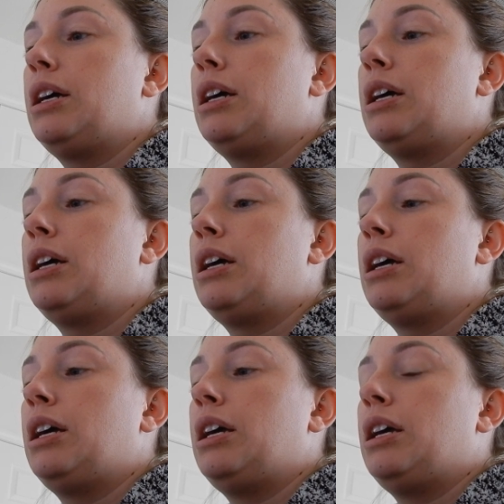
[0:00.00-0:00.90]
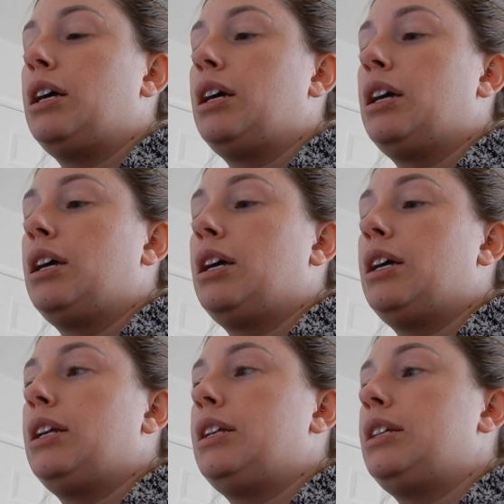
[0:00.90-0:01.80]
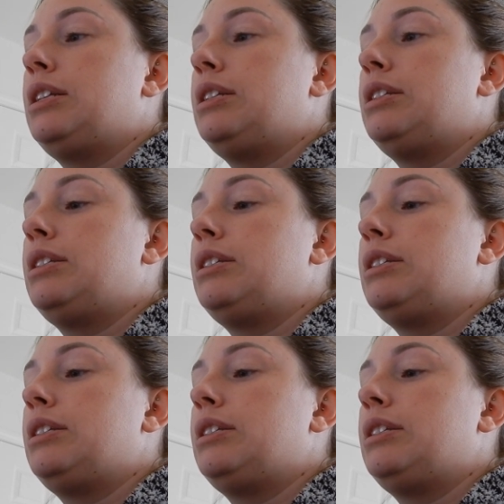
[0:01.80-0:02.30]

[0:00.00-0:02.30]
Nothing is said.